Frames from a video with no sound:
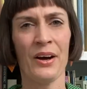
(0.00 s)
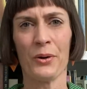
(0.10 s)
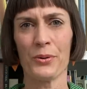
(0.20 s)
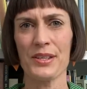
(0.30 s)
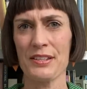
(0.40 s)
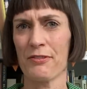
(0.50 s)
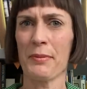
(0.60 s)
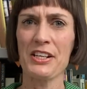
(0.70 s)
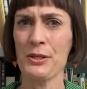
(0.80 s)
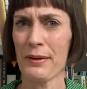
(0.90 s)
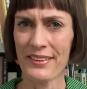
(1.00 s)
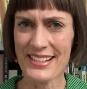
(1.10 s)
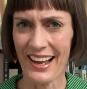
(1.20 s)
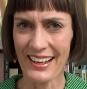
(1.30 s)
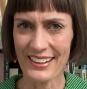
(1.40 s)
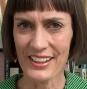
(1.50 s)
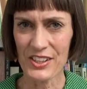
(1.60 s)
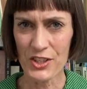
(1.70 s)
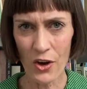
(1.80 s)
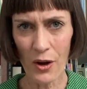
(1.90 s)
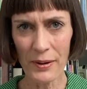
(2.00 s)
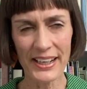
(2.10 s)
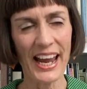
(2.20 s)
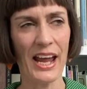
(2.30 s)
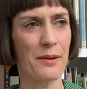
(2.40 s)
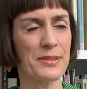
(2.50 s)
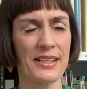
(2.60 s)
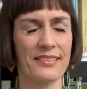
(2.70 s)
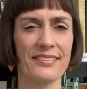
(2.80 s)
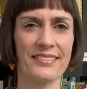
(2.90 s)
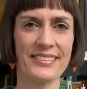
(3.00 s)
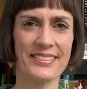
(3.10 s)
all this information about these alien internment camps and